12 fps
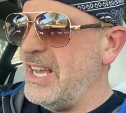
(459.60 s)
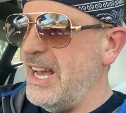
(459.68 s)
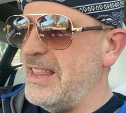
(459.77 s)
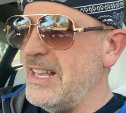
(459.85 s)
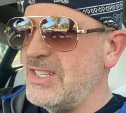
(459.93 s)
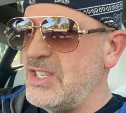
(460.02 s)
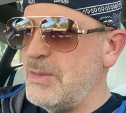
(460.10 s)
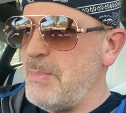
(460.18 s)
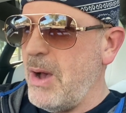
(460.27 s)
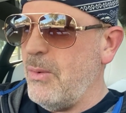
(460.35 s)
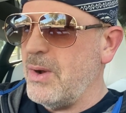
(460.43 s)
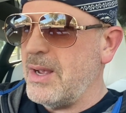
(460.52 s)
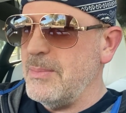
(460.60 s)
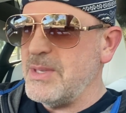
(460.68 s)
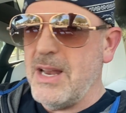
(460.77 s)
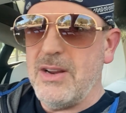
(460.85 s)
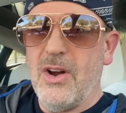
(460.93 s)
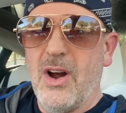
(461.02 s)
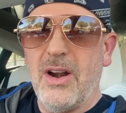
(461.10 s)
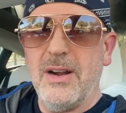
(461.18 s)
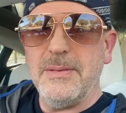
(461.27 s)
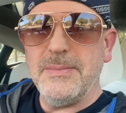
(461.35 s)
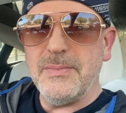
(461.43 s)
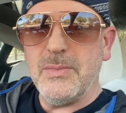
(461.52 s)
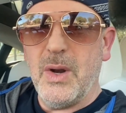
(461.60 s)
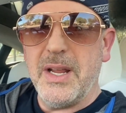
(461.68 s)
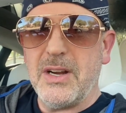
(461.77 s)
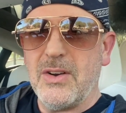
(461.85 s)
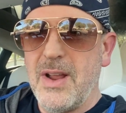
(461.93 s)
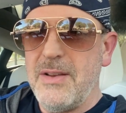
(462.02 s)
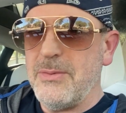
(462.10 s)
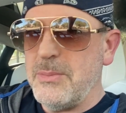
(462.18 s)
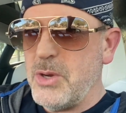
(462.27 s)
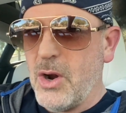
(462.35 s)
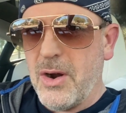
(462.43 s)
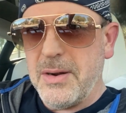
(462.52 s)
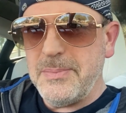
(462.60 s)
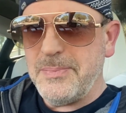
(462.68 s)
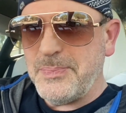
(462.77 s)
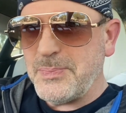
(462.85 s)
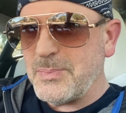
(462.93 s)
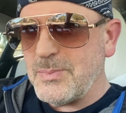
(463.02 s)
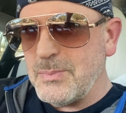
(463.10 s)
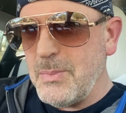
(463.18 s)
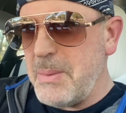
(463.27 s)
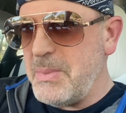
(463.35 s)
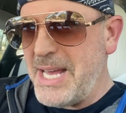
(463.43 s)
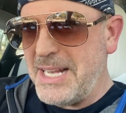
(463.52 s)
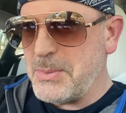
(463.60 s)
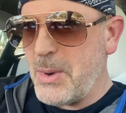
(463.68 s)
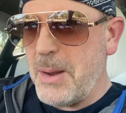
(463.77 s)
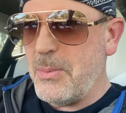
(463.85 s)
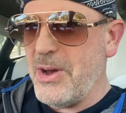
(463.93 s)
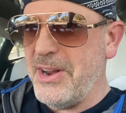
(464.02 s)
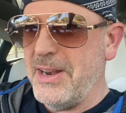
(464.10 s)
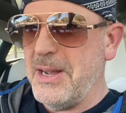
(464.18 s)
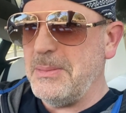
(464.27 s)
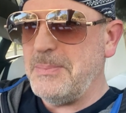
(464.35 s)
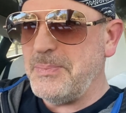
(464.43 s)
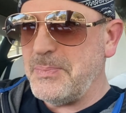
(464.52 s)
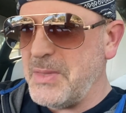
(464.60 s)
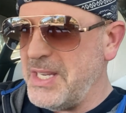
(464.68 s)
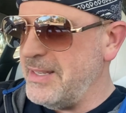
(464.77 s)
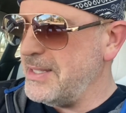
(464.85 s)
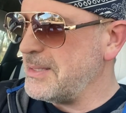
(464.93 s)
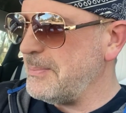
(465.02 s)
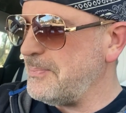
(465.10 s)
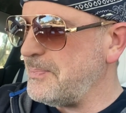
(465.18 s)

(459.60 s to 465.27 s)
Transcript: just about what comes out of your heart, right? Create from your heart. Maybe that's why I brought it up. Is,